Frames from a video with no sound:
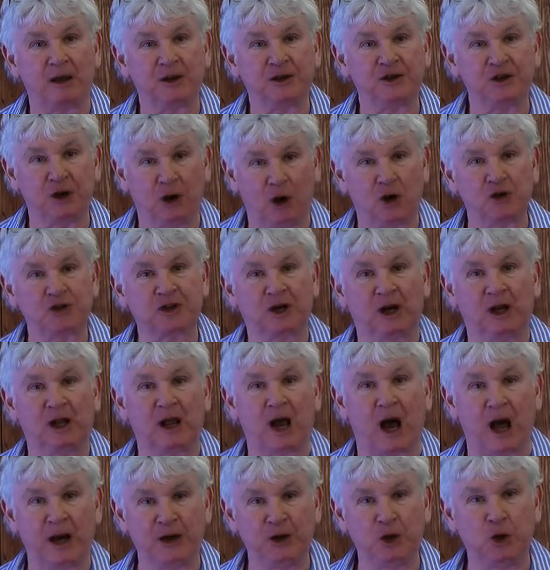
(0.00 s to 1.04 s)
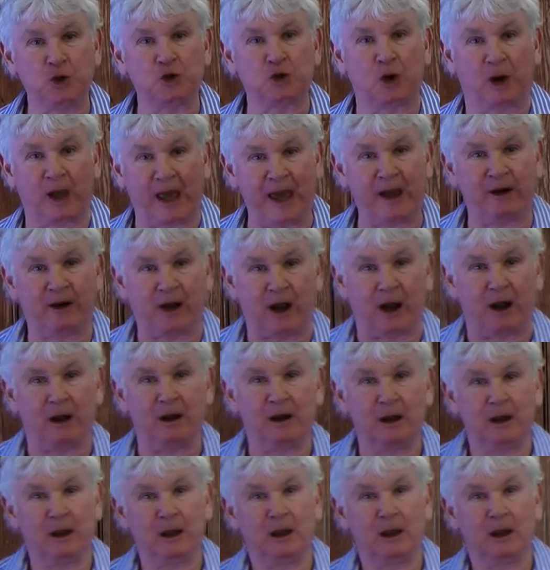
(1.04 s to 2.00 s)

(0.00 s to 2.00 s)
geologically unusual area.